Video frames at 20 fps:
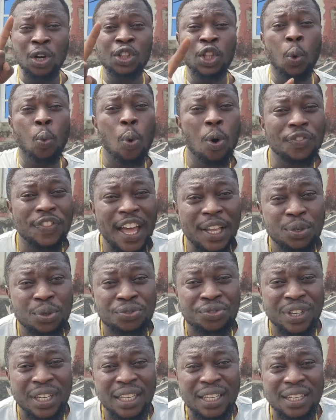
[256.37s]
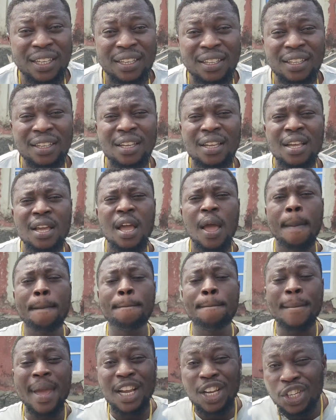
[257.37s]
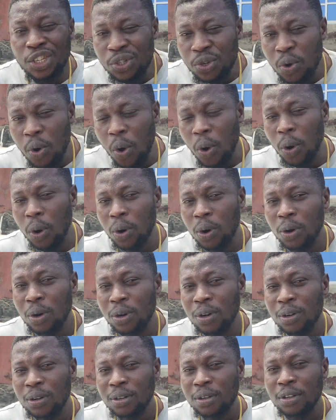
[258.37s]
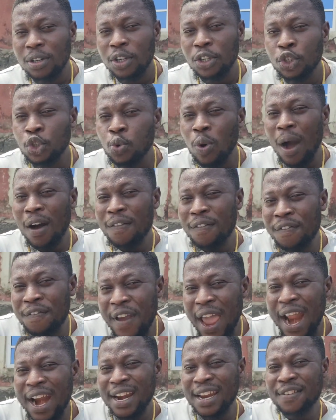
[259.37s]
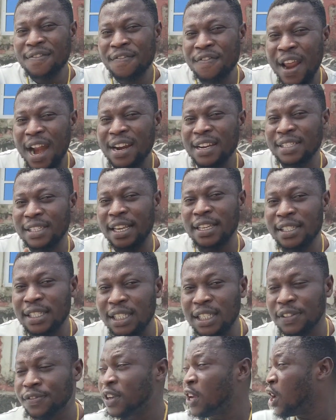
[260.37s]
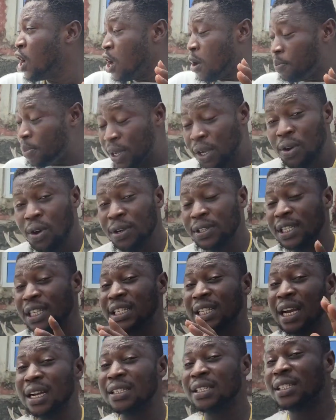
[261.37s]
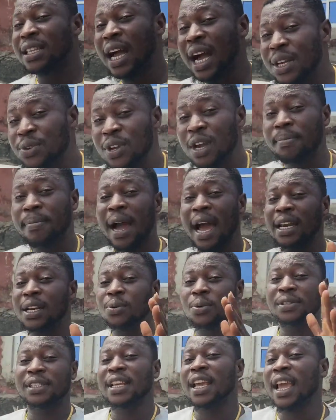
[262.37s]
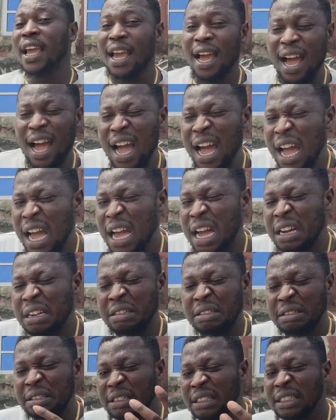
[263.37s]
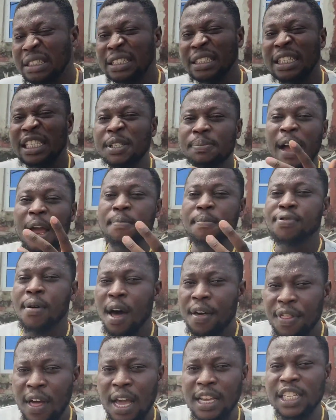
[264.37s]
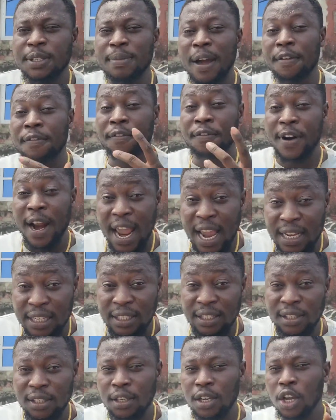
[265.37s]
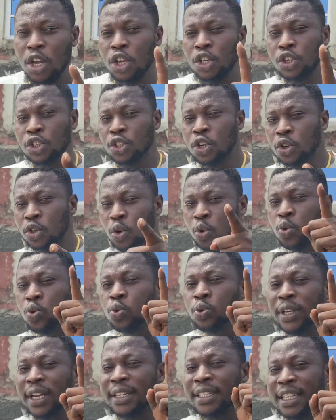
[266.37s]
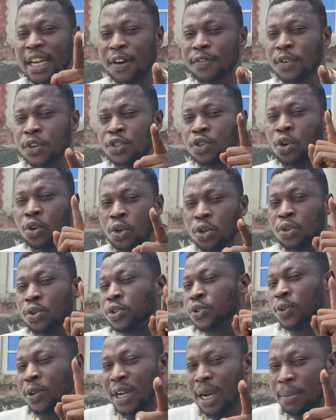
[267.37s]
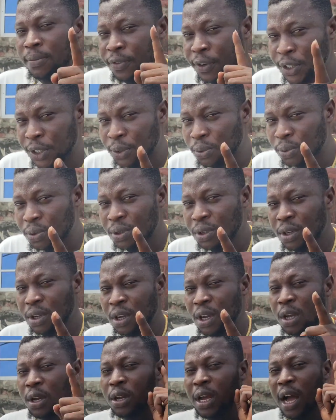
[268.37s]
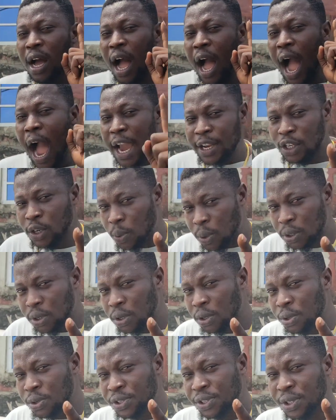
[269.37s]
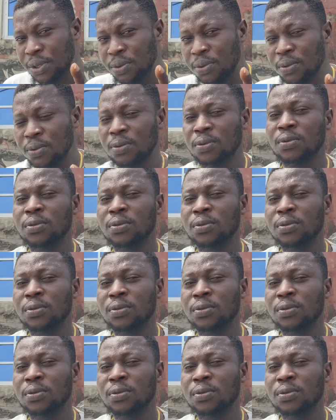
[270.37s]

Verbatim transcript: the water you drink, make sure you are very, very sensitive because it can stand whereby they will say, ah, he's my brother, he's my friend. You don't know who the devil is going to use to come for you. I don't want to lose you.